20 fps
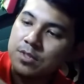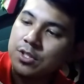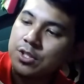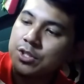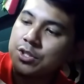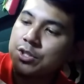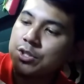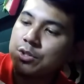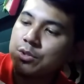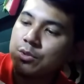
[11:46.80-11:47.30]

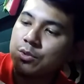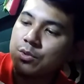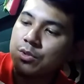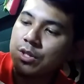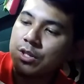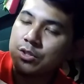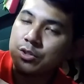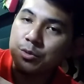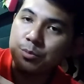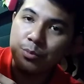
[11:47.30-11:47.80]
tissue
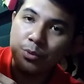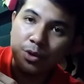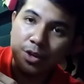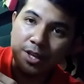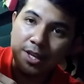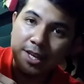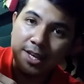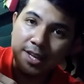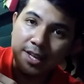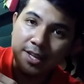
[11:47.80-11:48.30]
that you're
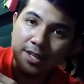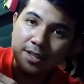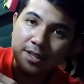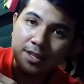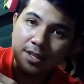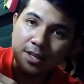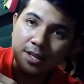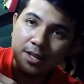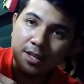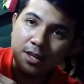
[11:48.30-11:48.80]
putting it
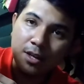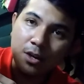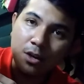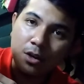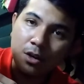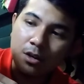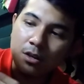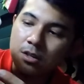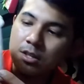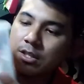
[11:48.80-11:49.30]
in,
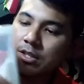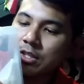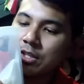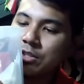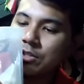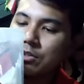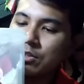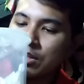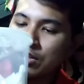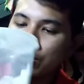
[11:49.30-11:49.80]
or the
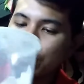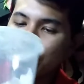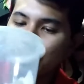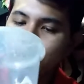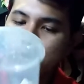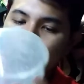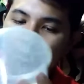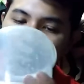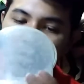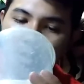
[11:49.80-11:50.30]
tissue that
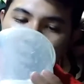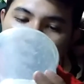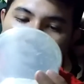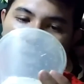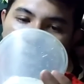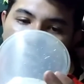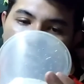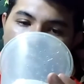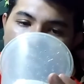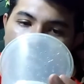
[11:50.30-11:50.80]

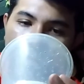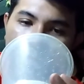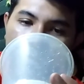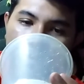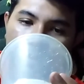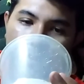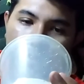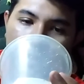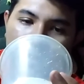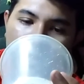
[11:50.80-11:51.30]

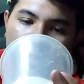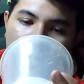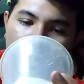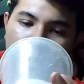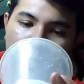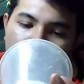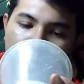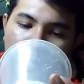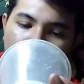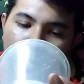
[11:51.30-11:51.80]

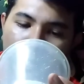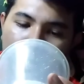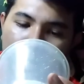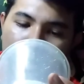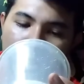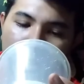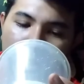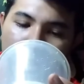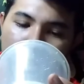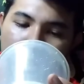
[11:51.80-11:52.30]
you put
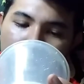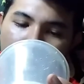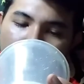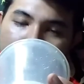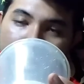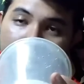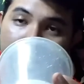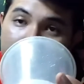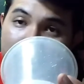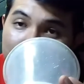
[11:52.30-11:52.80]

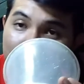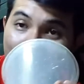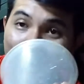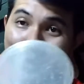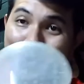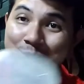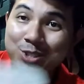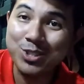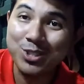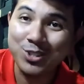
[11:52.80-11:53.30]
inside the
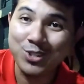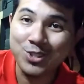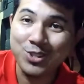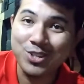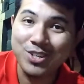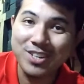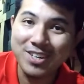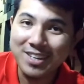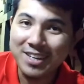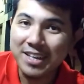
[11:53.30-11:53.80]

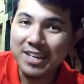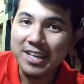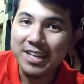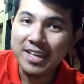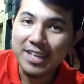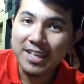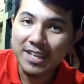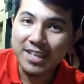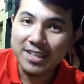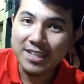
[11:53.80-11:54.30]
enclosure,
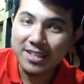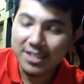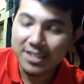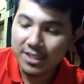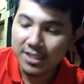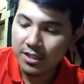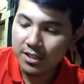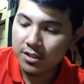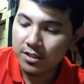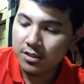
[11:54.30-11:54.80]
it
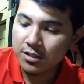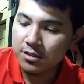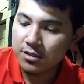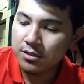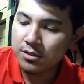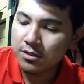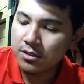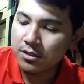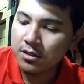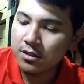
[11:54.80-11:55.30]

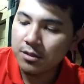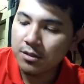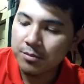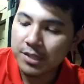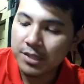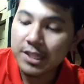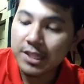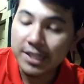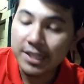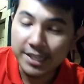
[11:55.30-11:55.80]
is
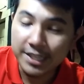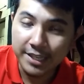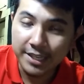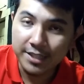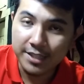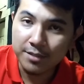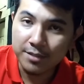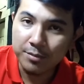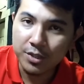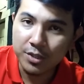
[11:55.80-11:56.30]
clean,
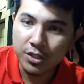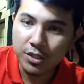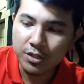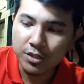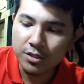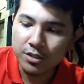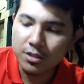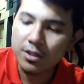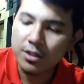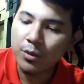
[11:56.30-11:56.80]

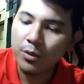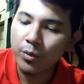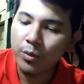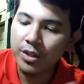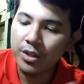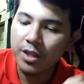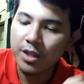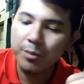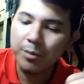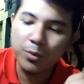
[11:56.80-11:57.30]
because
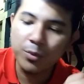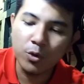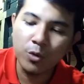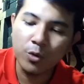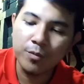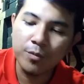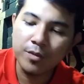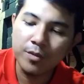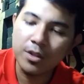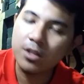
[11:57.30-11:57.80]
when they
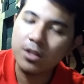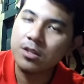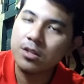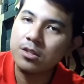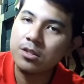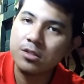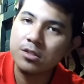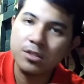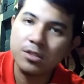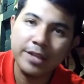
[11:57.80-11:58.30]
poop,
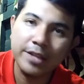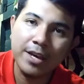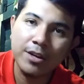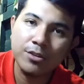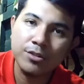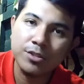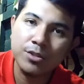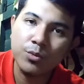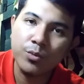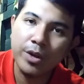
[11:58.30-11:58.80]
it
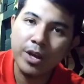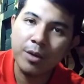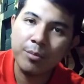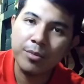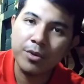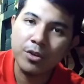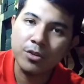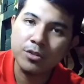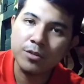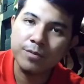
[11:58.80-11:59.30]
scatters
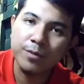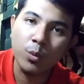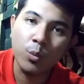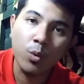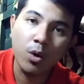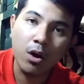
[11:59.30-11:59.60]
around because of the